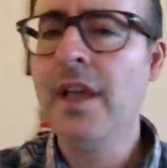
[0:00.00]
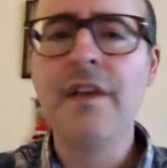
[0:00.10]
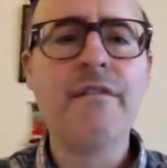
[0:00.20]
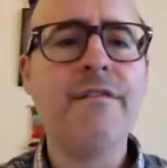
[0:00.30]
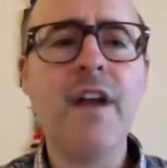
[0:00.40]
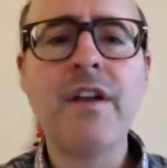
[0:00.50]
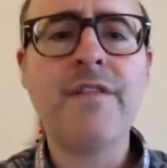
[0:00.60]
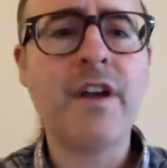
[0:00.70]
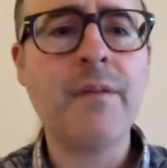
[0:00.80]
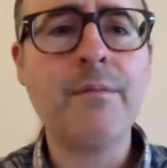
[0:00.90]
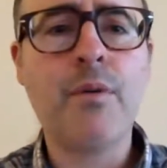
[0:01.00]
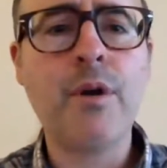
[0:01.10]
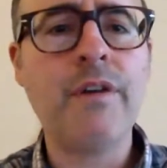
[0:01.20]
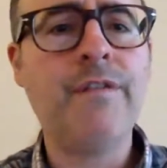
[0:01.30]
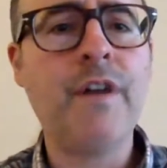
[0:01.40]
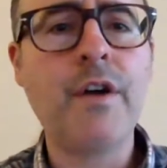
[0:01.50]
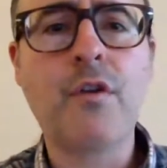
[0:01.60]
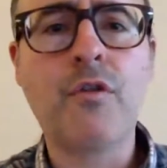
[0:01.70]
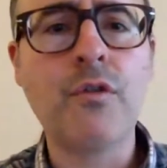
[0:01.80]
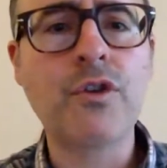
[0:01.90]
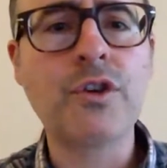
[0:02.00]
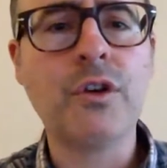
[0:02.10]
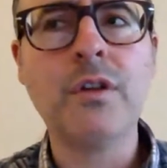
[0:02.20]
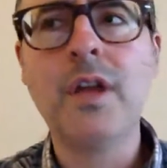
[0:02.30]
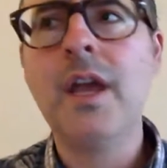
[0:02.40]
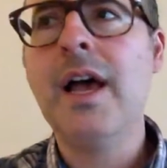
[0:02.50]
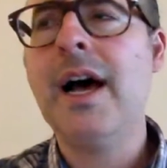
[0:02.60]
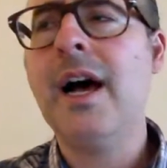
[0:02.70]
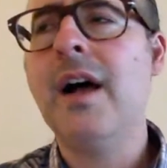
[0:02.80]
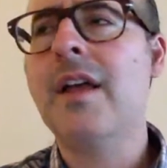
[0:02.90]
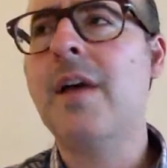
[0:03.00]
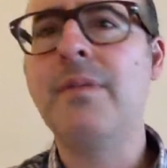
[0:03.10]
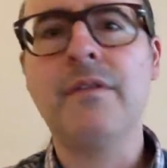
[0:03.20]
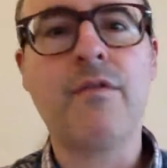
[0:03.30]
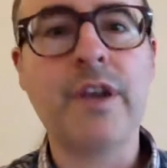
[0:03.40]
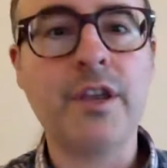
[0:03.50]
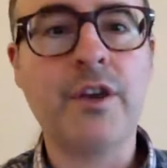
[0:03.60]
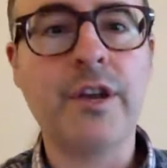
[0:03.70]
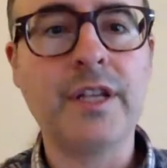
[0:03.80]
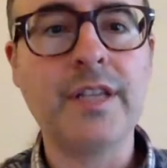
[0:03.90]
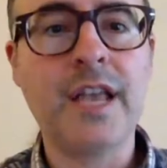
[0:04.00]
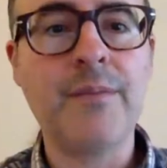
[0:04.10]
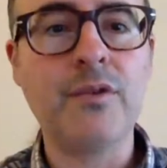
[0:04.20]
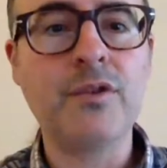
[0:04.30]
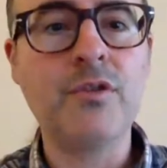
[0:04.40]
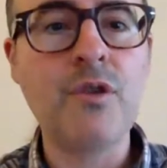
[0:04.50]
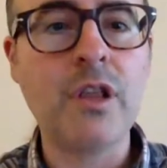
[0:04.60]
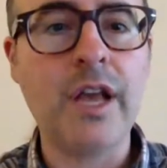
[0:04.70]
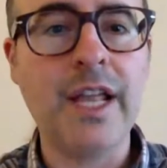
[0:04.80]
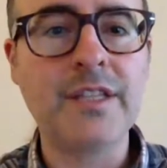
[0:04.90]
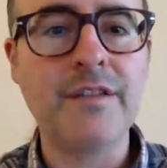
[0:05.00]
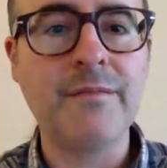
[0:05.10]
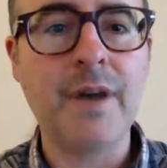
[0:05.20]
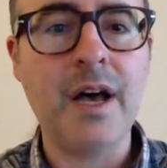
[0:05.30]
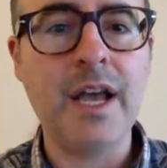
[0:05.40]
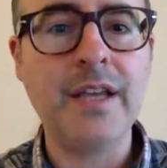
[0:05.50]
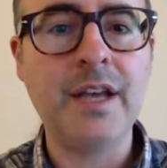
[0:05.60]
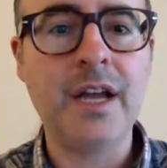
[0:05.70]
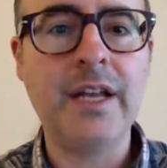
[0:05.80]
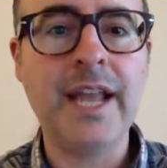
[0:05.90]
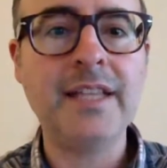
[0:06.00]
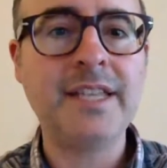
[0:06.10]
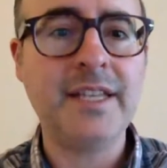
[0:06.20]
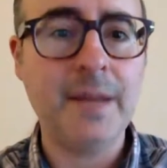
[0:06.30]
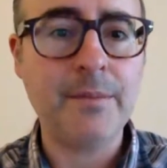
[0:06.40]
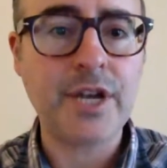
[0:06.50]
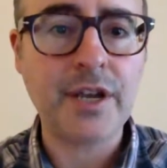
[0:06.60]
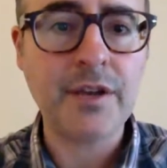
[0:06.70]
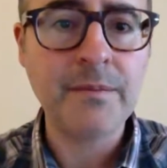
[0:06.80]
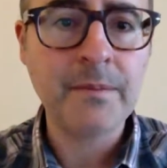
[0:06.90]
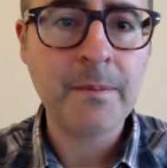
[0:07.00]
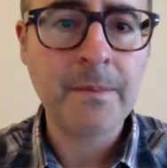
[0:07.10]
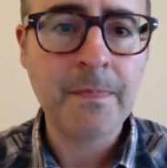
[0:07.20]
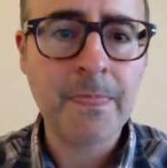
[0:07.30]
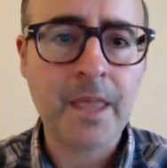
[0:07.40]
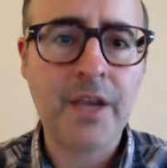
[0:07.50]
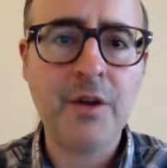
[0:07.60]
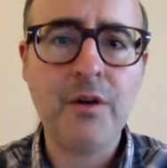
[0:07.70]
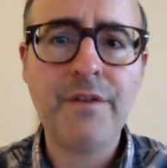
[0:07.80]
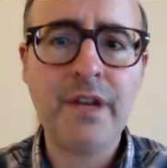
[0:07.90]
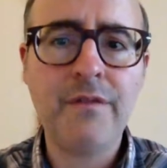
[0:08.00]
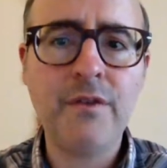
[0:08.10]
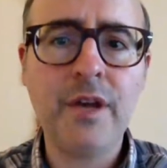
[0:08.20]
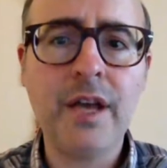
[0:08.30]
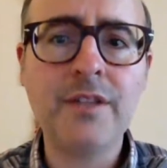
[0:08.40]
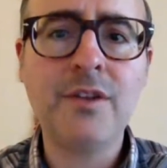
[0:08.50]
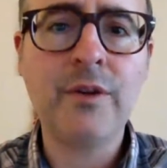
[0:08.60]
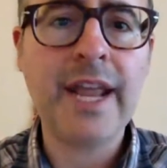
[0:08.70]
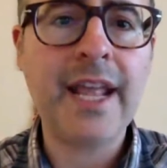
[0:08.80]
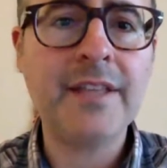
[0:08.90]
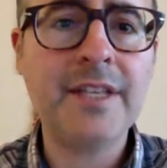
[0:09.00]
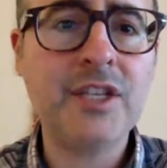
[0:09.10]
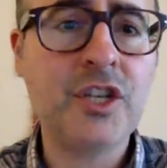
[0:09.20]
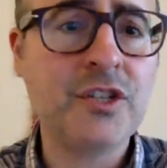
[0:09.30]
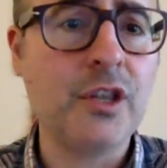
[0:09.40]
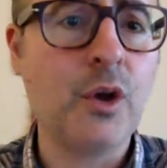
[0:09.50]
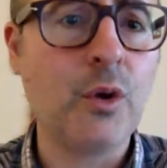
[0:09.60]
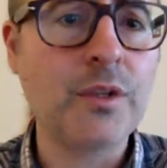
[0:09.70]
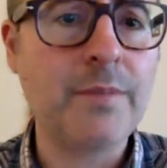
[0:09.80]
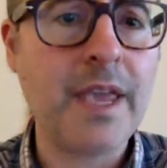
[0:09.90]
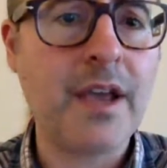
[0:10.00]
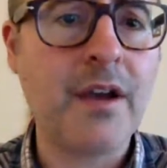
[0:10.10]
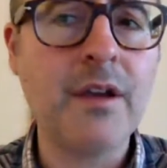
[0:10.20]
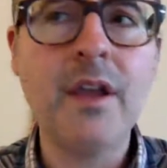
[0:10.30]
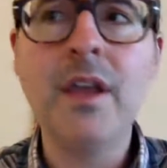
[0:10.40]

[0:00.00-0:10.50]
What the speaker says: Very, very important, very crucial. A couple of really good examples. 2 clients of mine, Nancy Depchik. I don't know if any of you guys know Nancy. She's a local speaker.